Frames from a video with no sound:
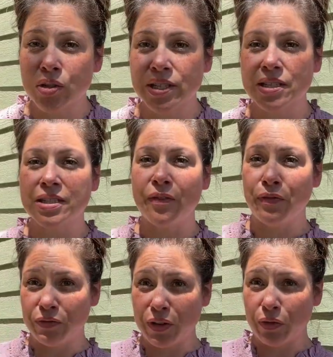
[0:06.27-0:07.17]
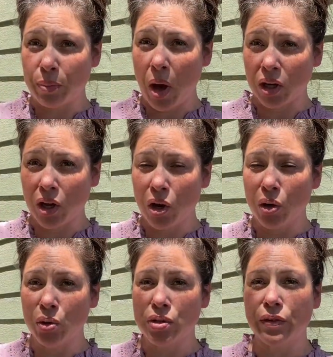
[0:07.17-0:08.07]
This is a 50-foot pocket
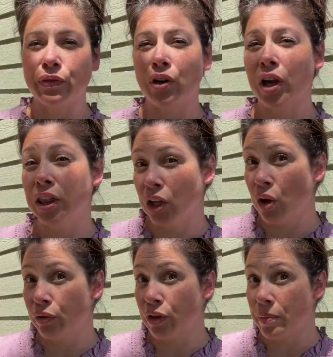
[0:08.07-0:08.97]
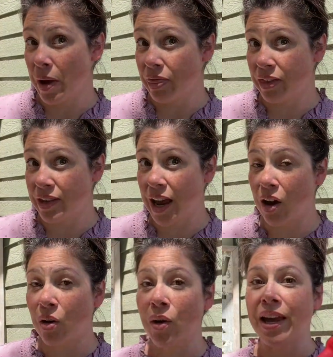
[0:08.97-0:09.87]
hose for a little over a month
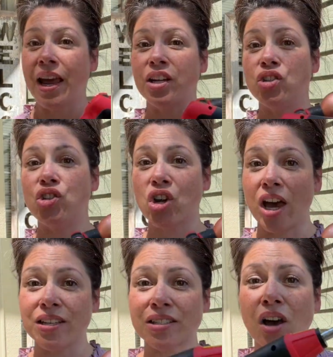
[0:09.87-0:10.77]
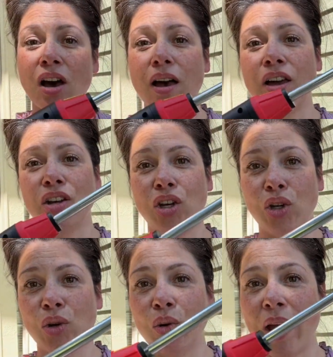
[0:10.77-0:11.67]
now, and I just got a
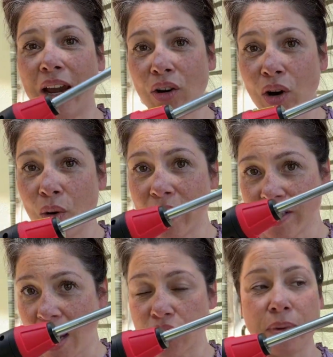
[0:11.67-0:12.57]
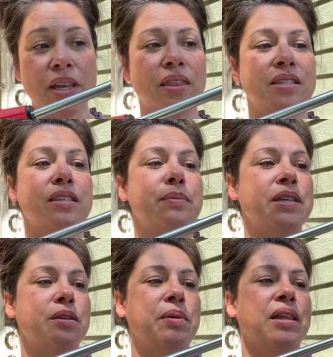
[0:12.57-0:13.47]
new arrow attachment. This is meant
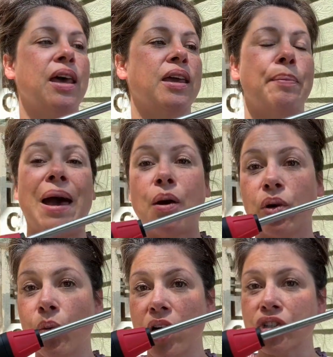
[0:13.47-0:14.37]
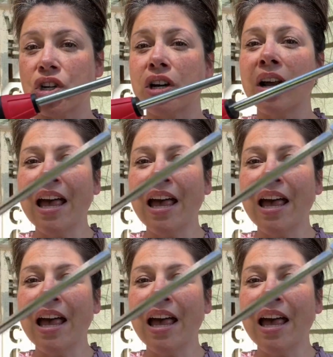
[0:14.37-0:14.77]
to be like a power washer,